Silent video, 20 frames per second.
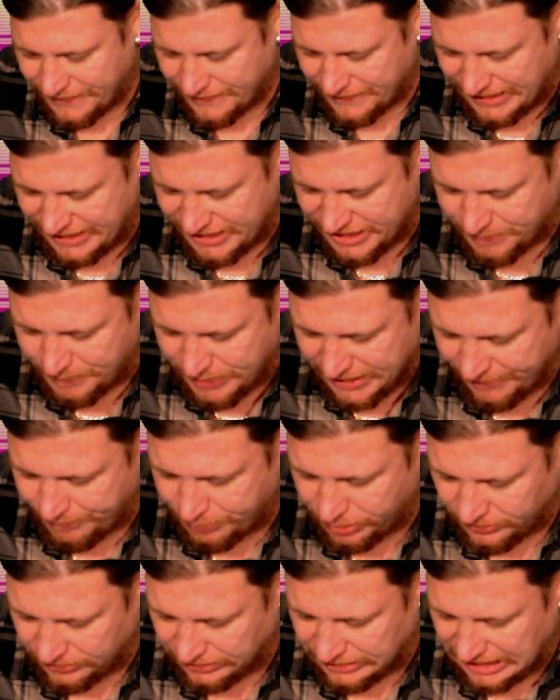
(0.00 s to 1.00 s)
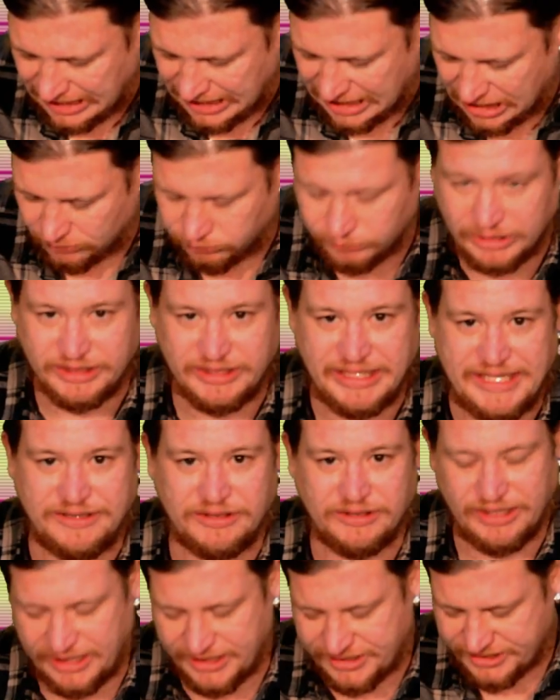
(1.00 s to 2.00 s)
These people are
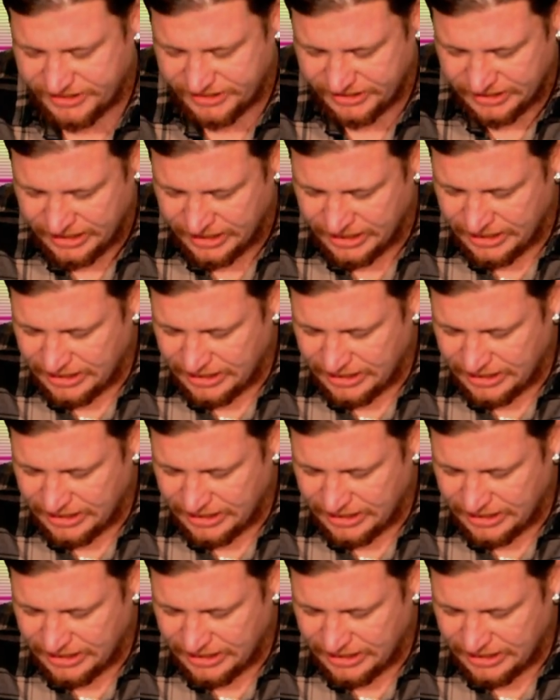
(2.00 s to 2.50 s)
relentless.